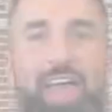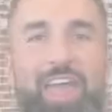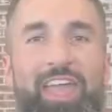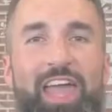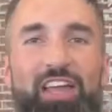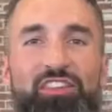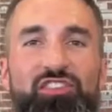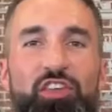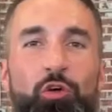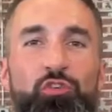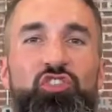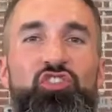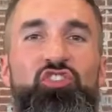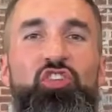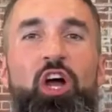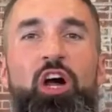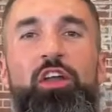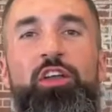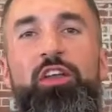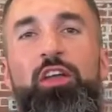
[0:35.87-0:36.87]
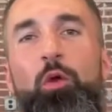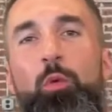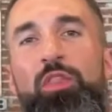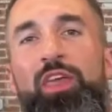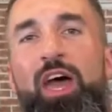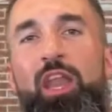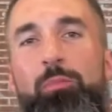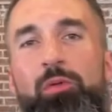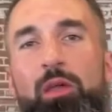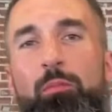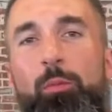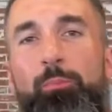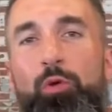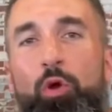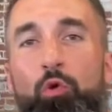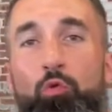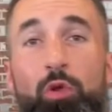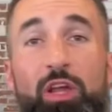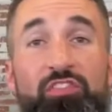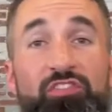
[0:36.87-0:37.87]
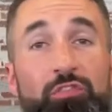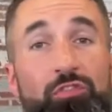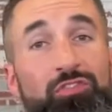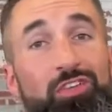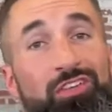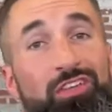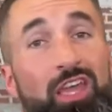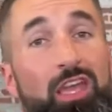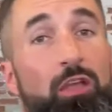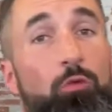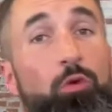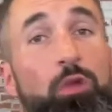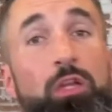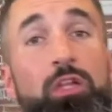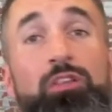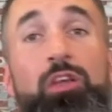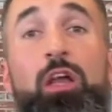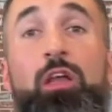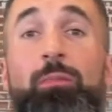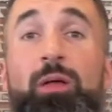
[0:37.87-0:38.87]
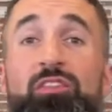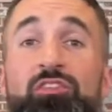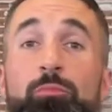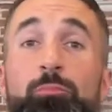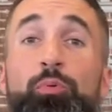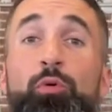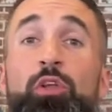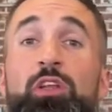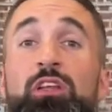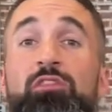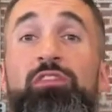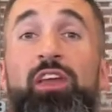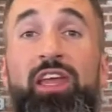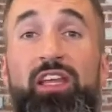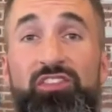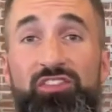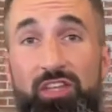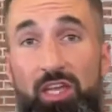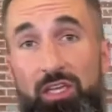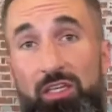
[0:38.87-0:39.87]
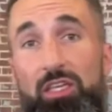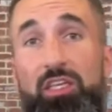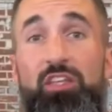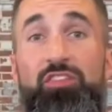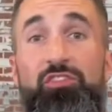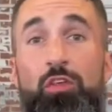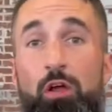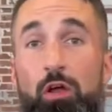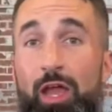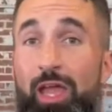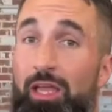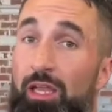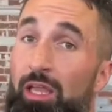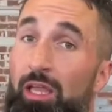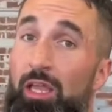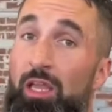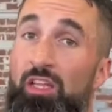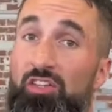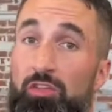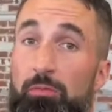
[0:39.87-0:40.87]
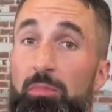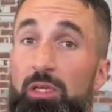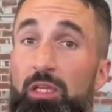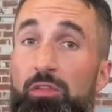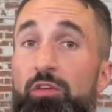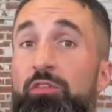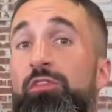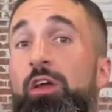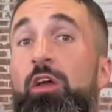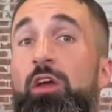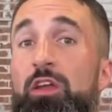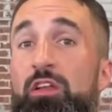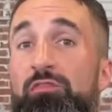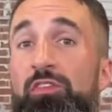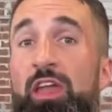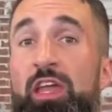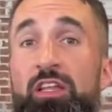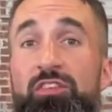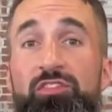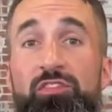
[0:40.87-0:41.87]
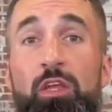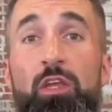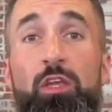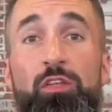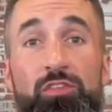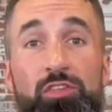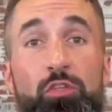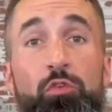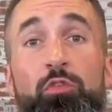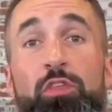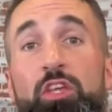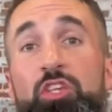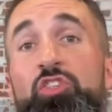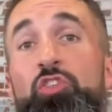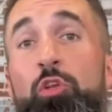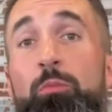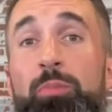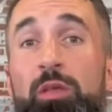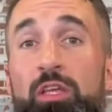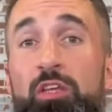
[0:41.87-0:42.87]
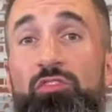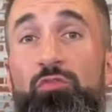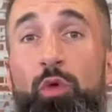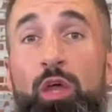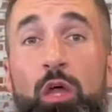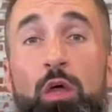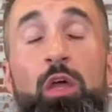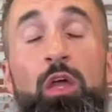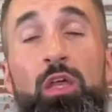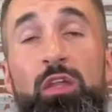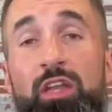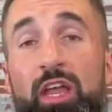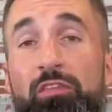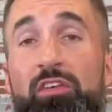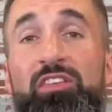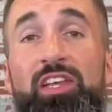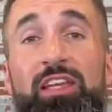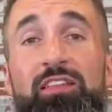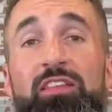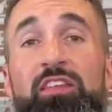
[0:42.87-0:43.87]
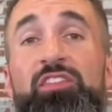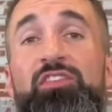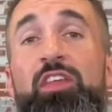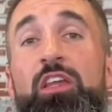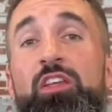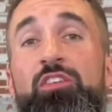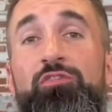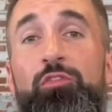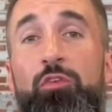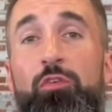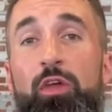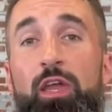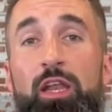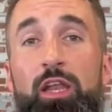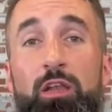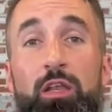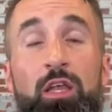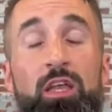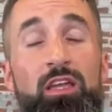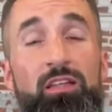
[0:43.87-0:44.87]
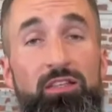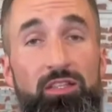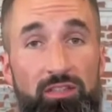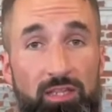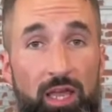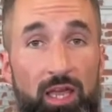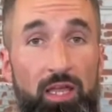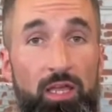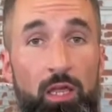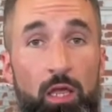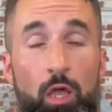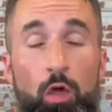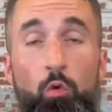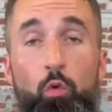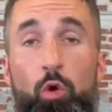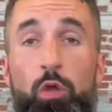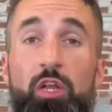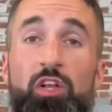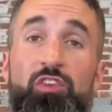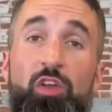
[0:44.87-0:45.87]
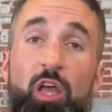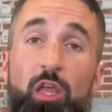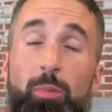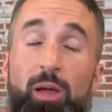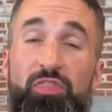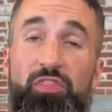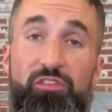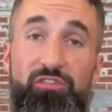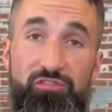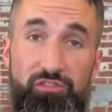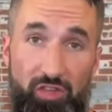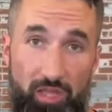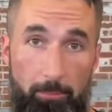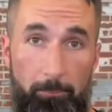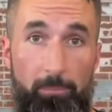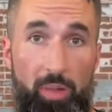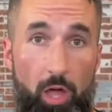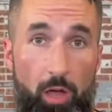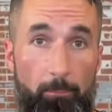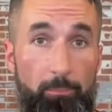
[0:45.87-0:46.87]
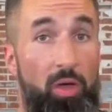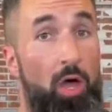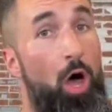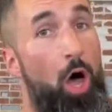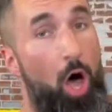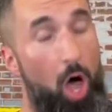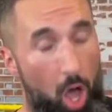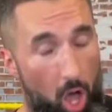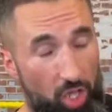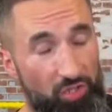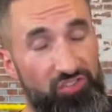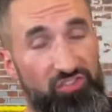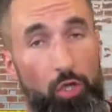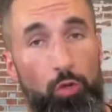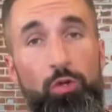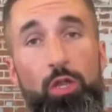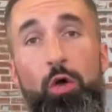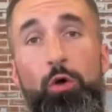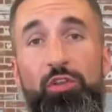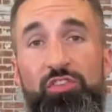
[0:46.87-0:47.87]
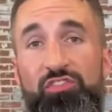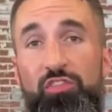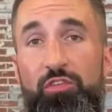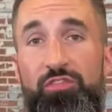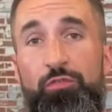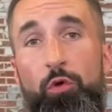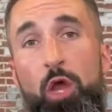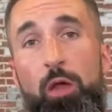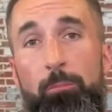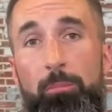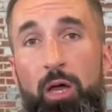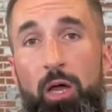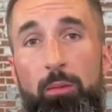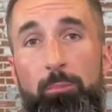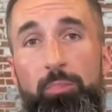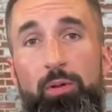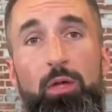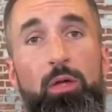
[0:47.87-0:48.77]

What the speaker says: Hey guys, Coach John here with How to Become a Pro Wrestler. Today we're going to talk about some pretty advanced techniques, all right? To me, they're very advanced. To you, they should be as well. Never take these things for granted. Today, we're going to talk about the flip bump, also known as the front bump.